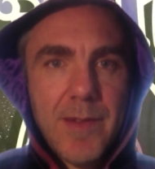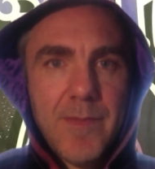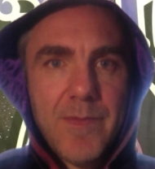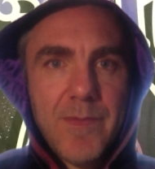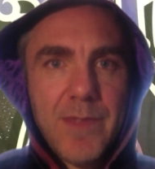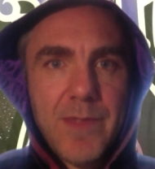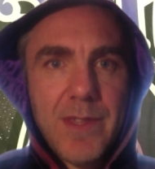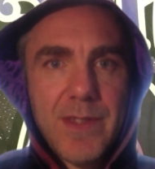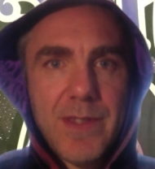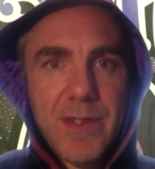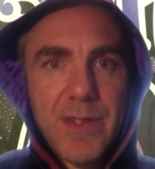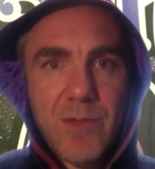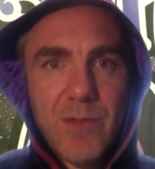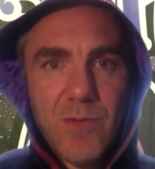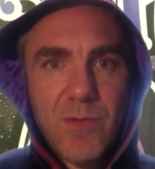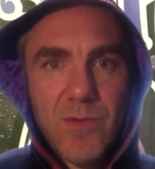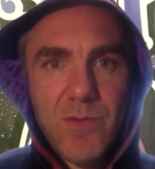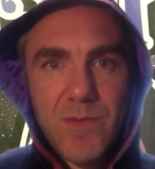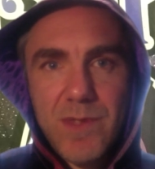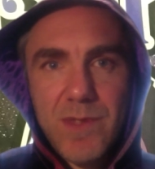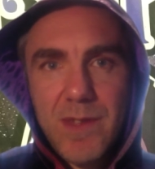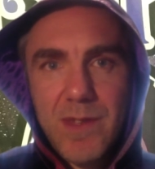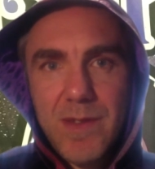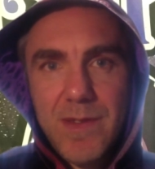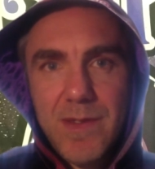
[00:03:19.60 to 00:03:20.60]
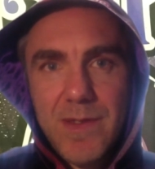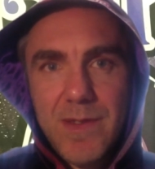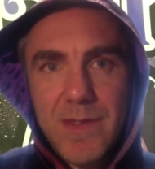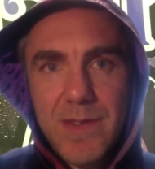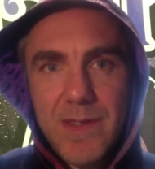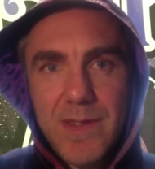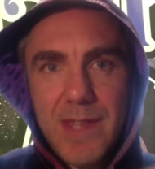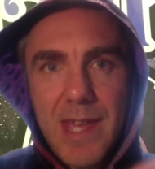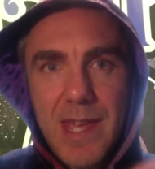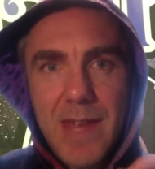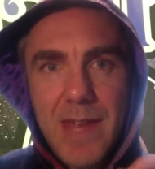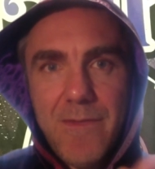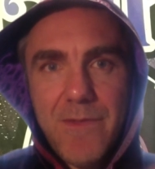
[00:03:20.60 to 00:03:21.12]
The, the
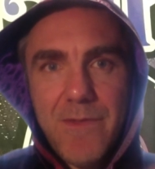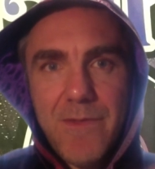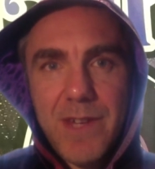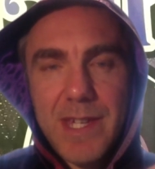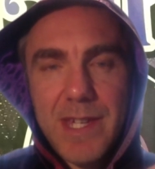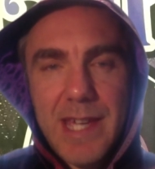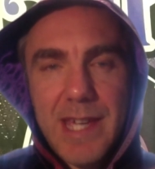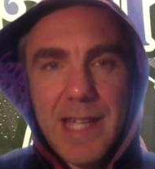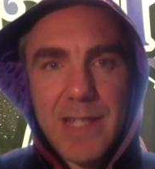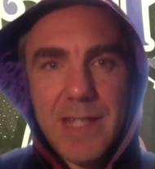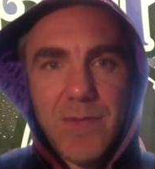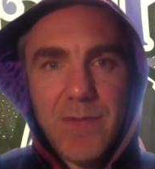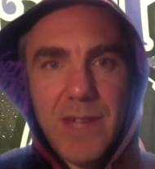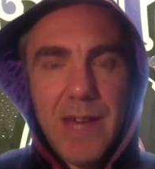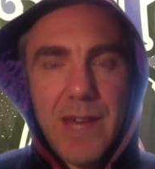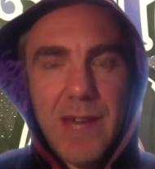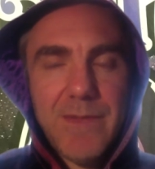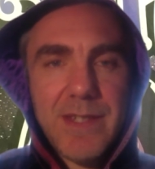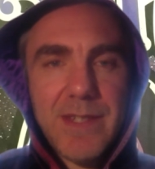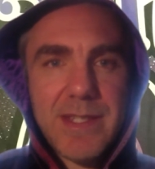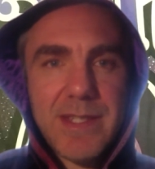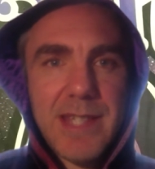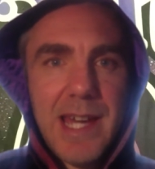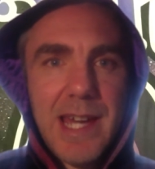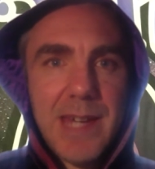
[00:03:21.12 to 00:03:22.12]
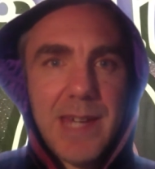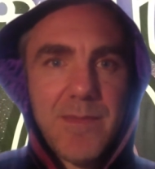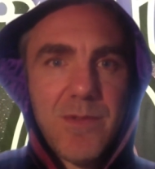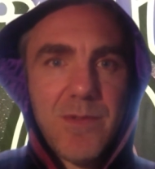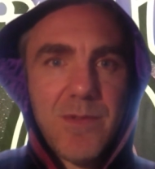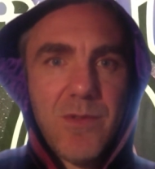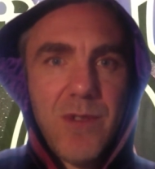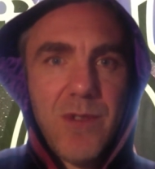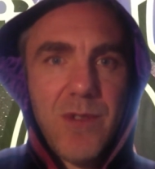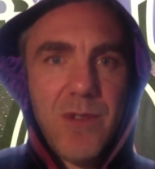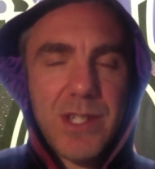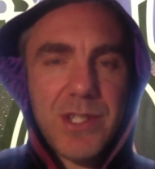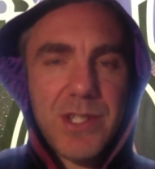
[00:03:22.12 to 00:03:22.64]
every guest will have the same
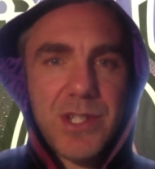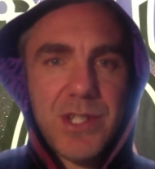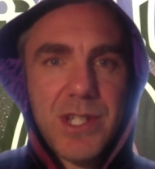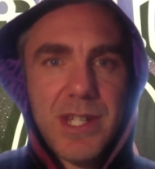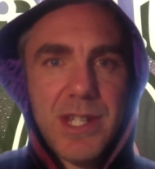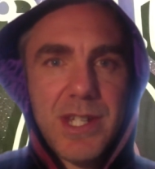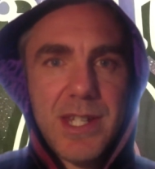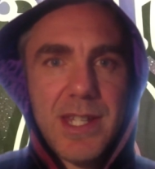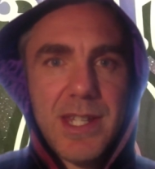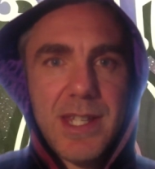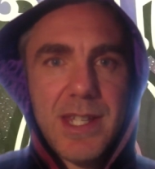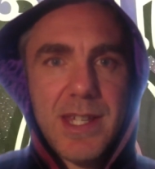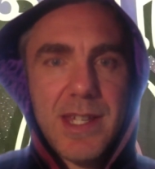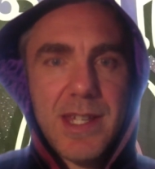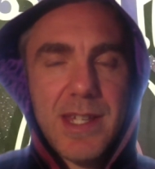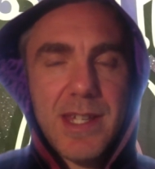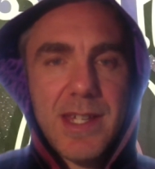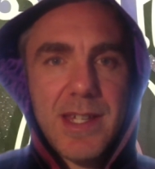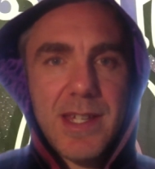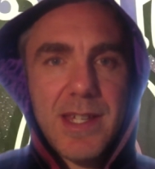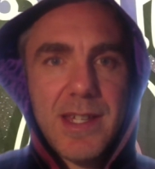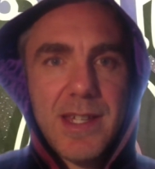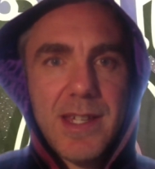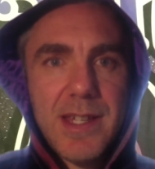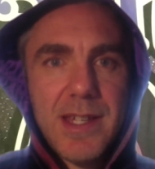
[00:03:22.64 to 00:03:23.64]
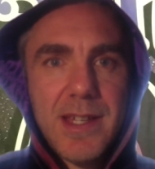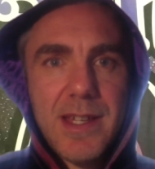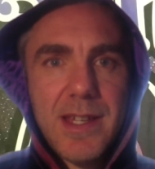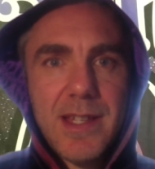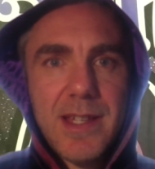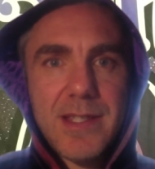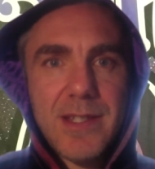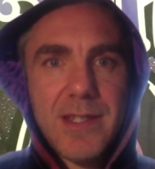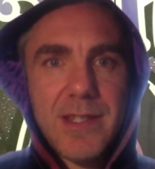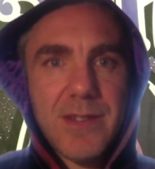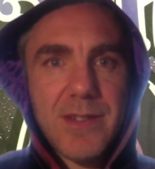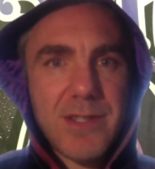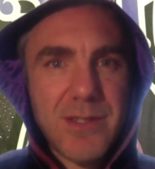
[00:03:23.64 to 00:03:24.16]
question.
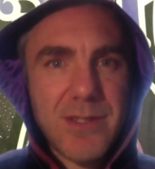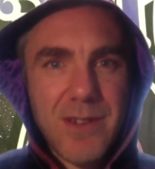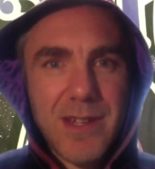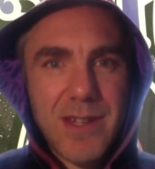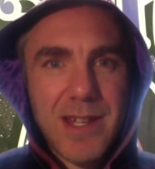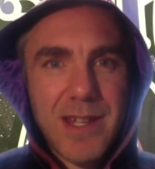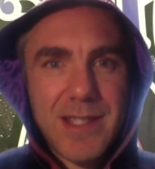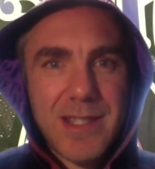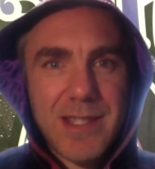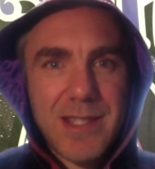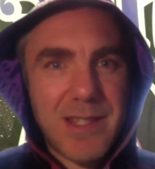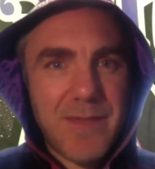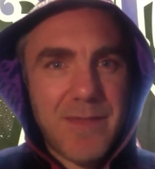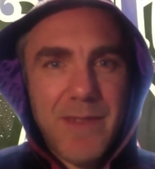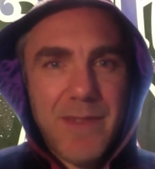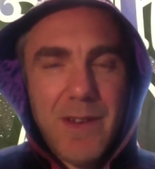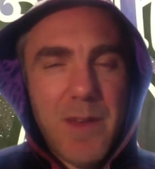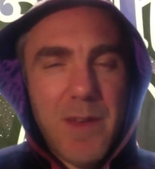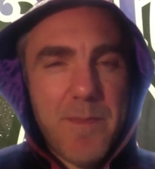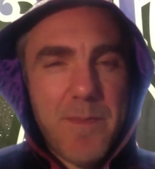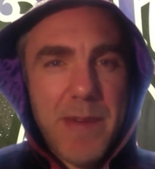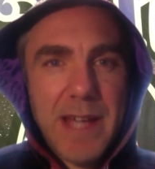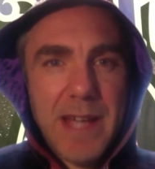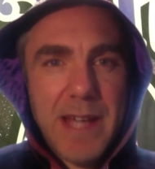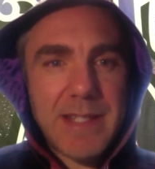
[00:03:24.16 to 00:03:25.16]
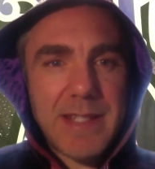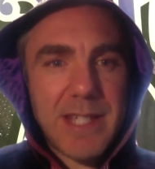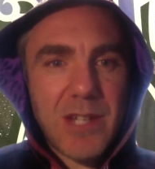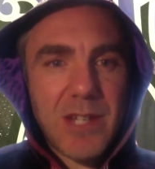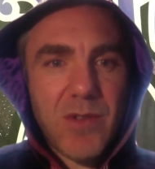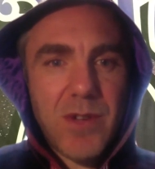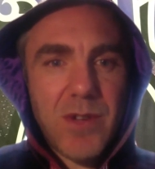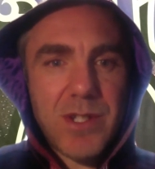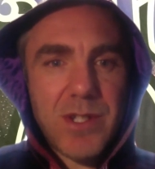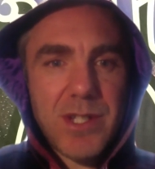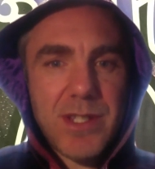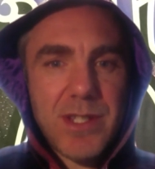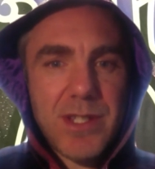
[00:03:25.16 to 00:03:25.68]
So it's not, it's just a very basic
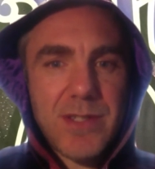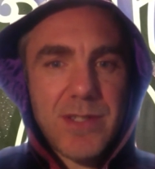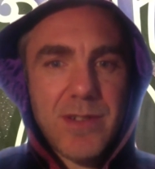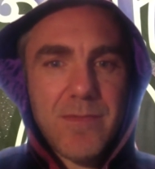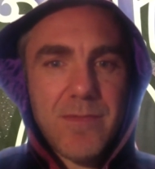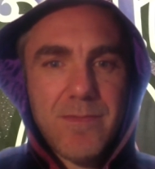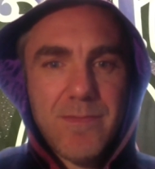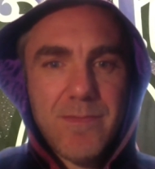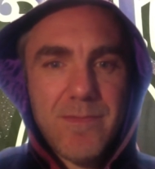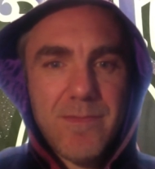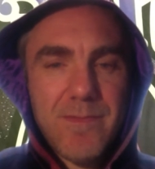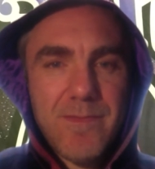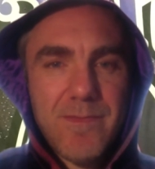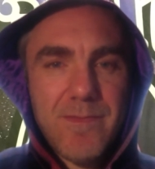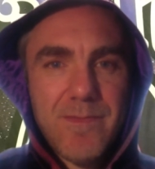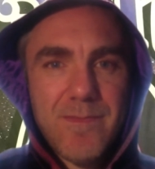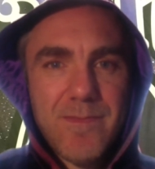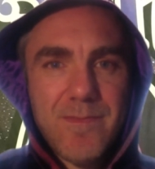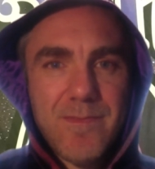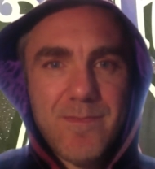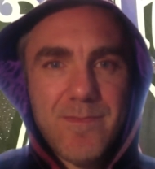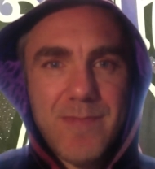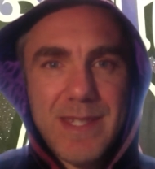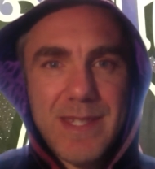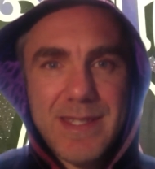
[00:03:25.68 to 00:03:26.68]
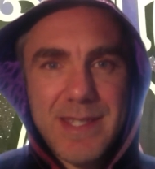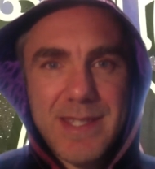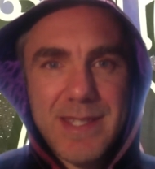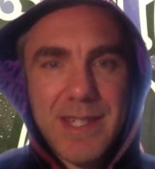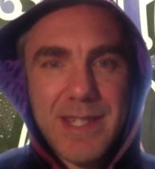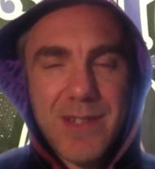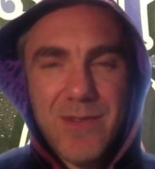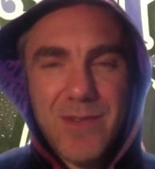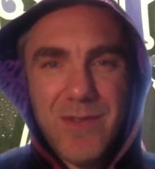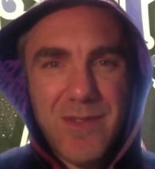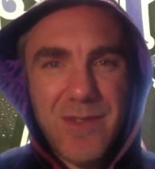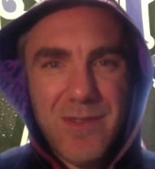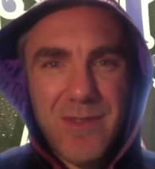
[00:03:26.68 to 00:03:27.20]
question. It's not
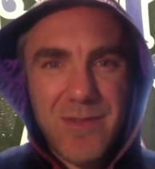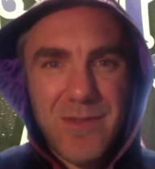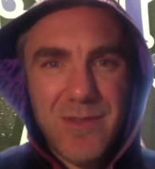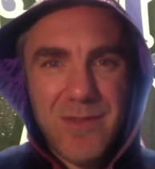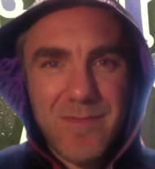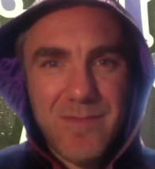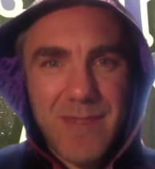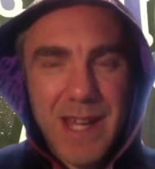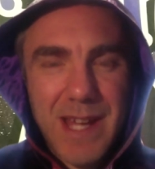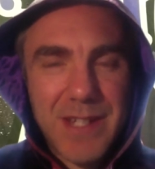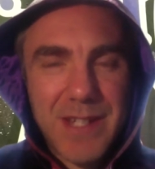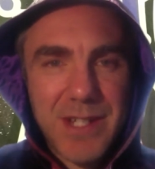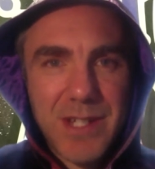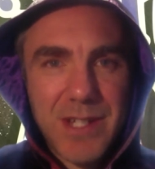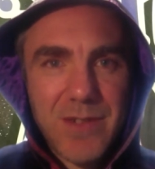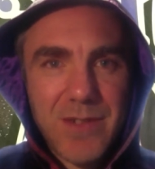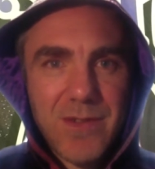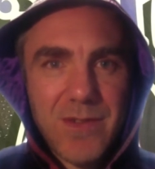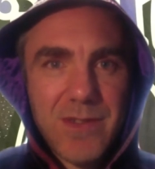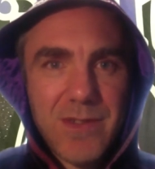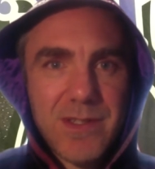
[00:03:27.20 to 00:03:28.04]
mystical or magical.